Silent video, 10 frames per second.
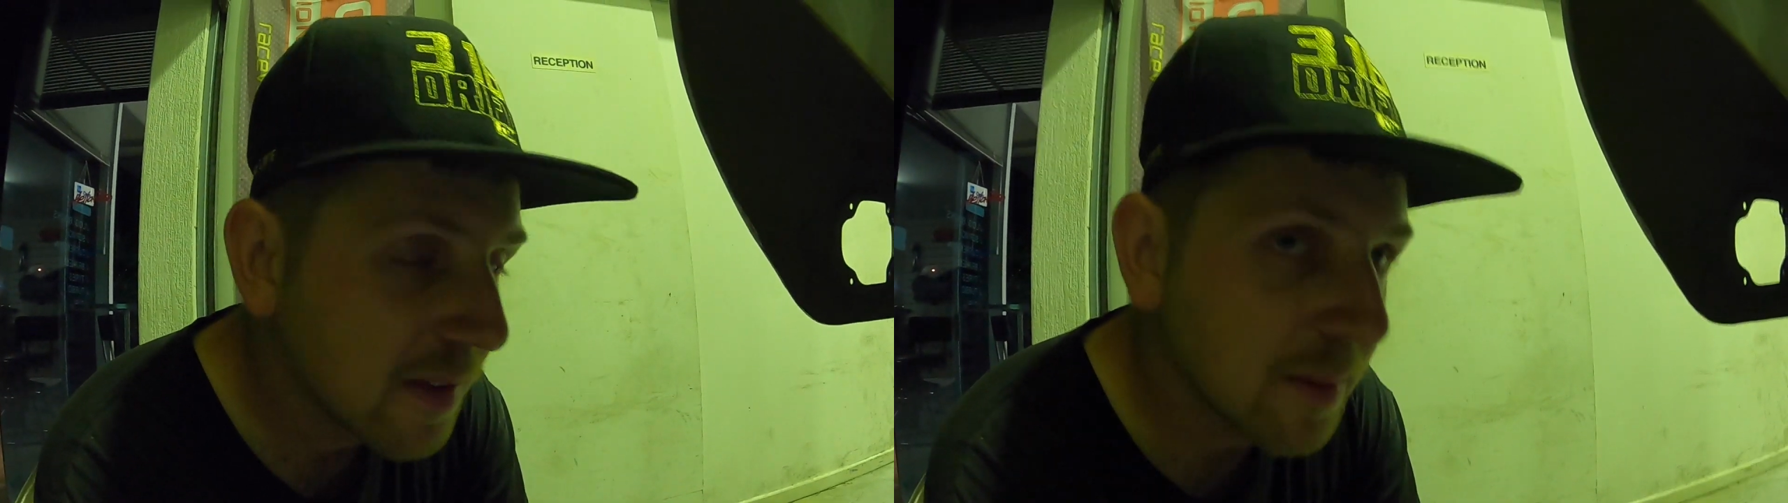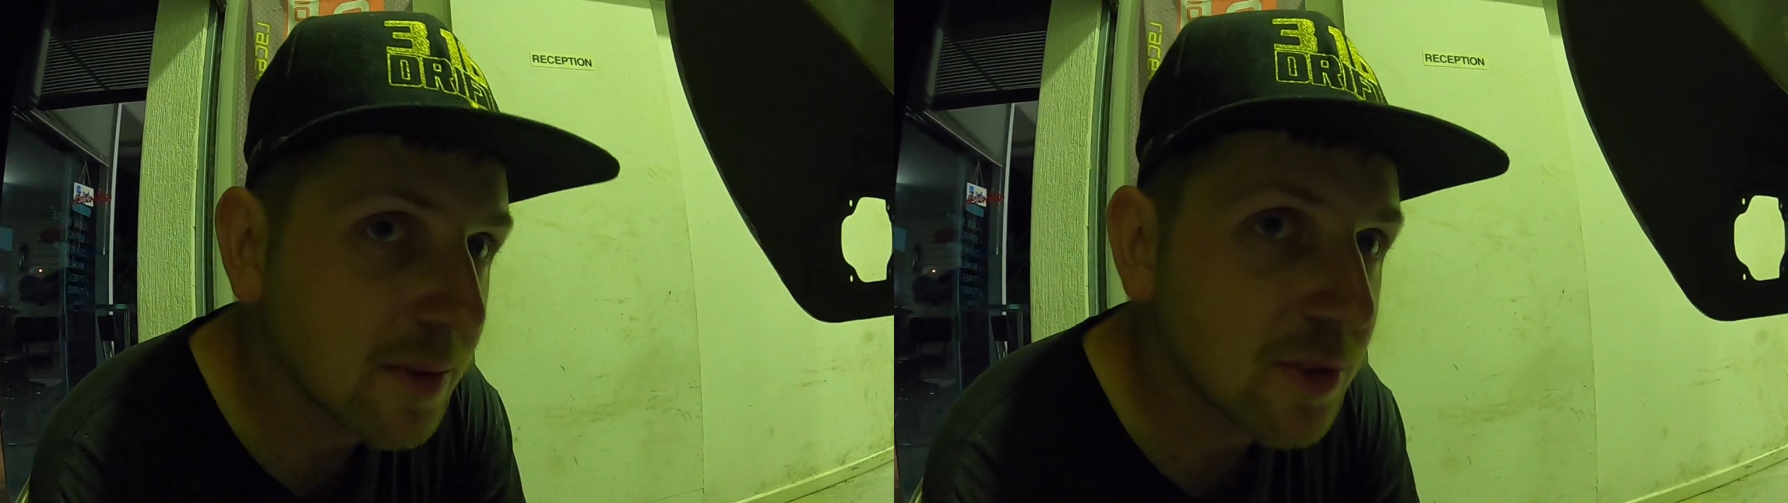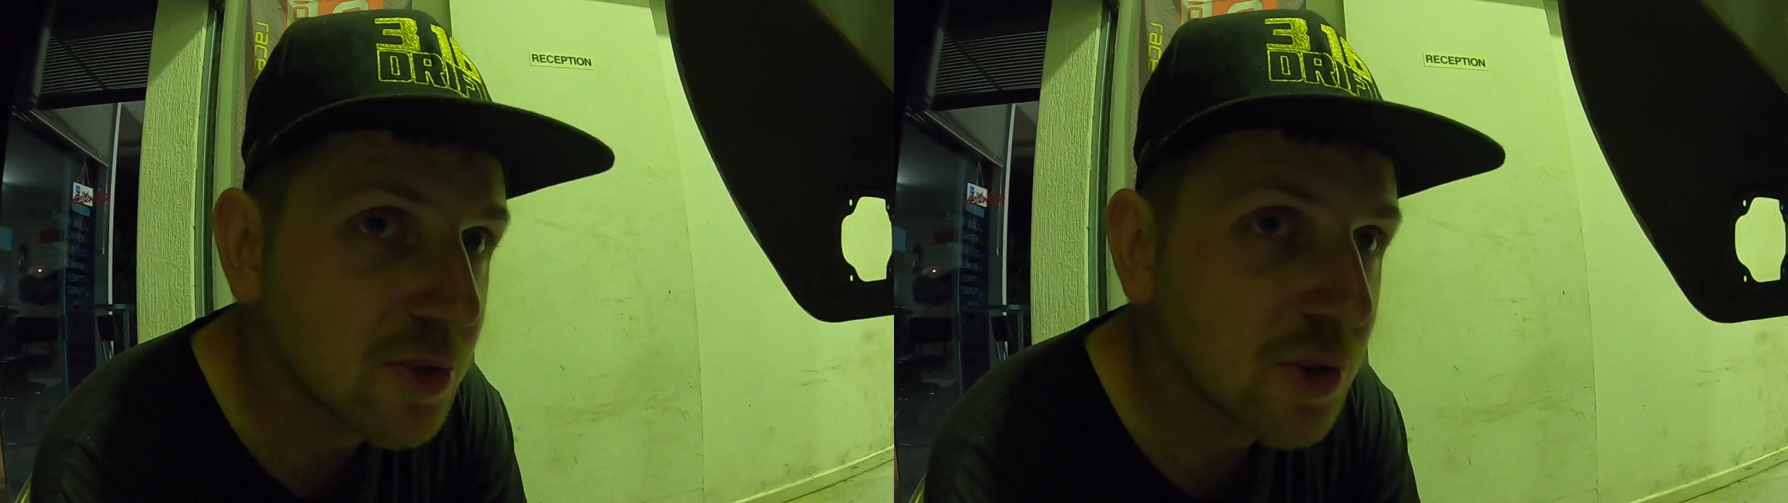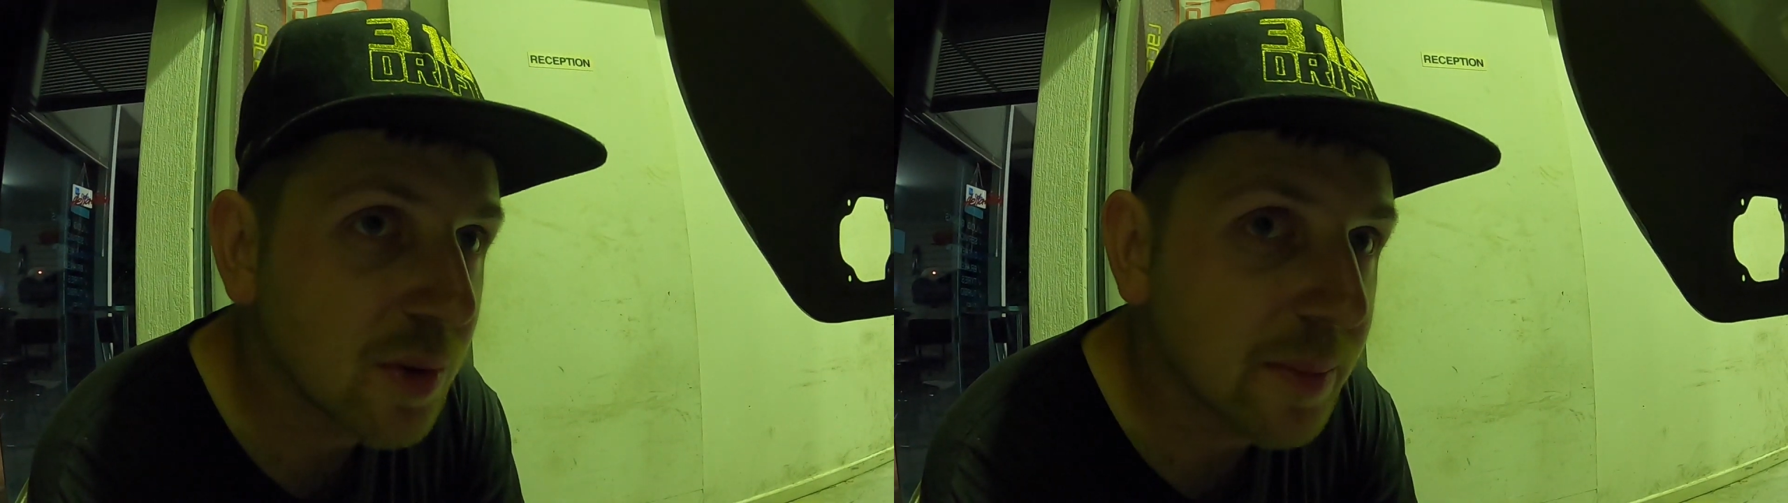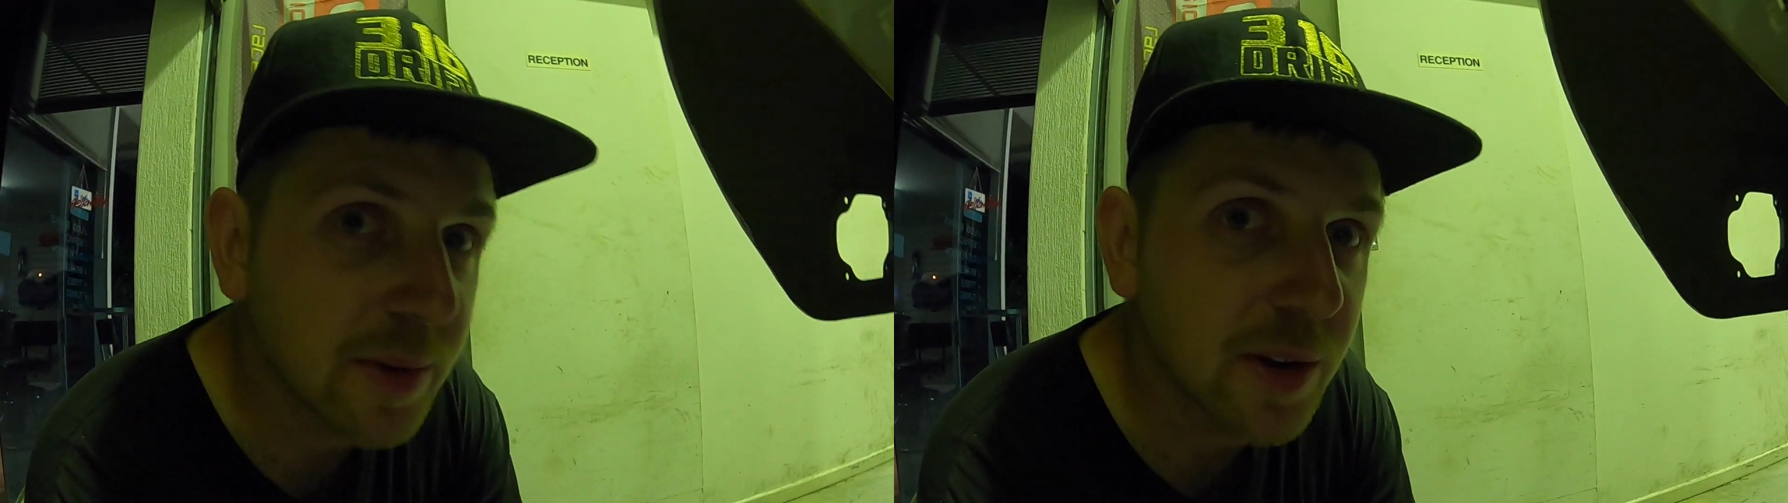I'm not too sure
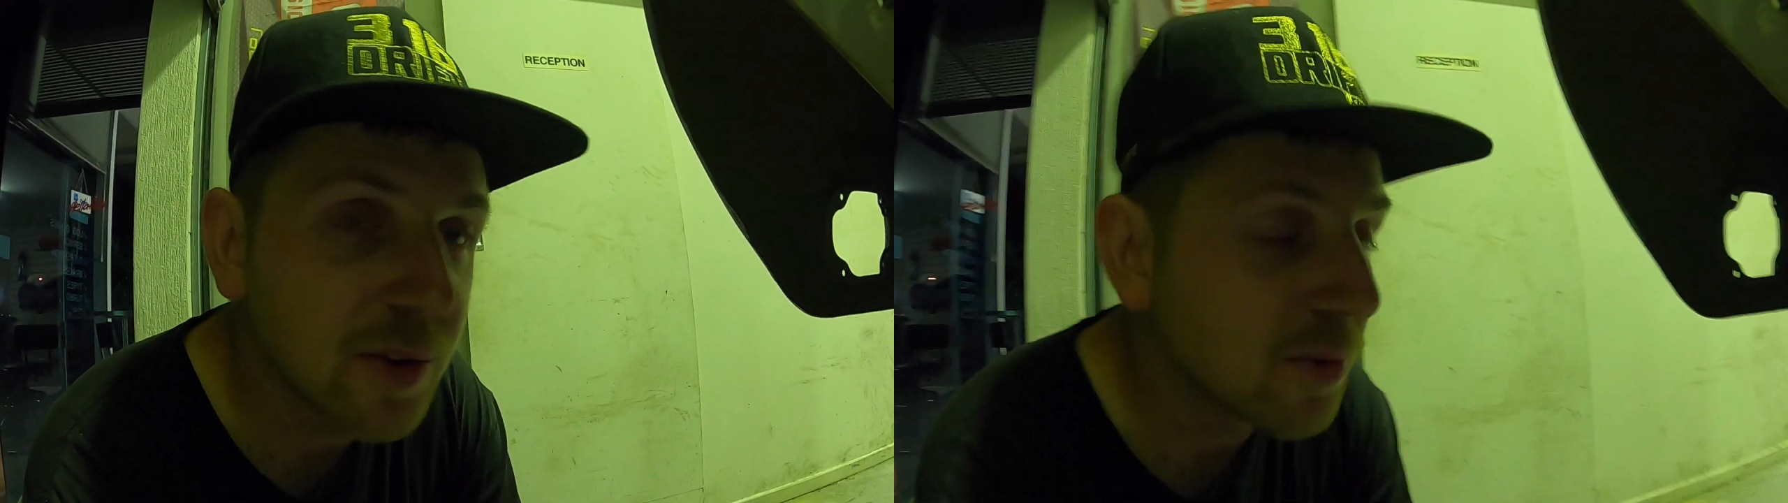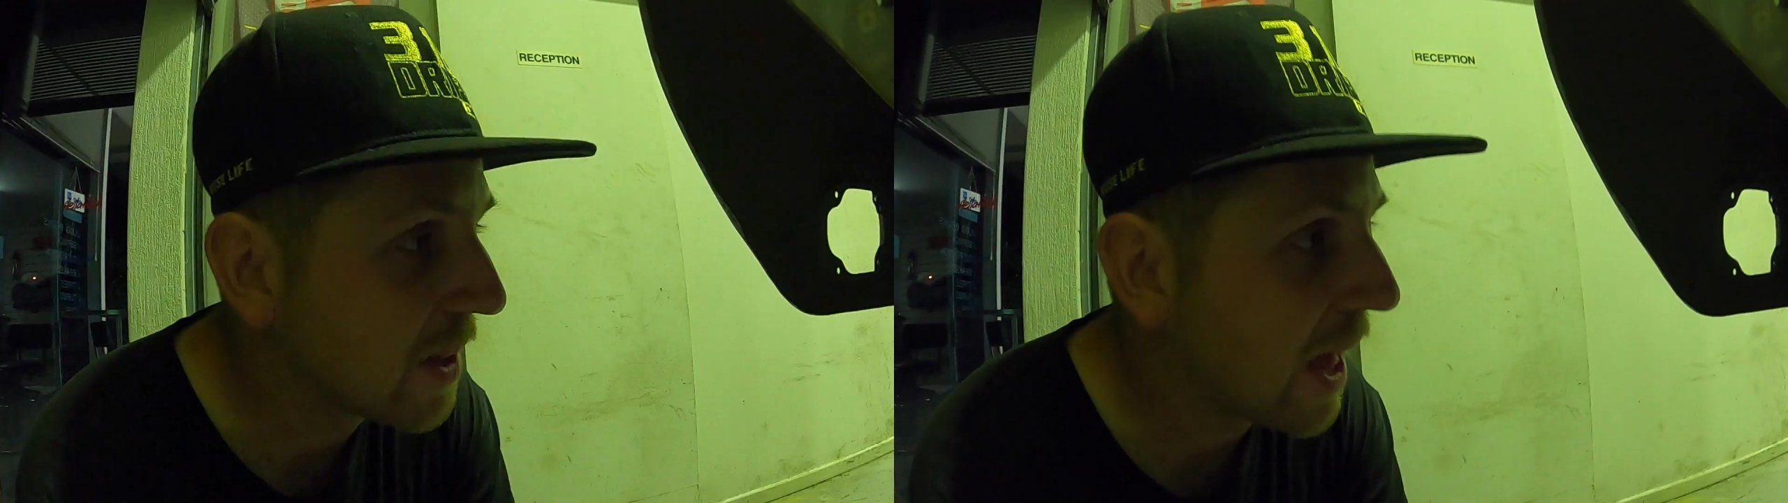what I'm going to do with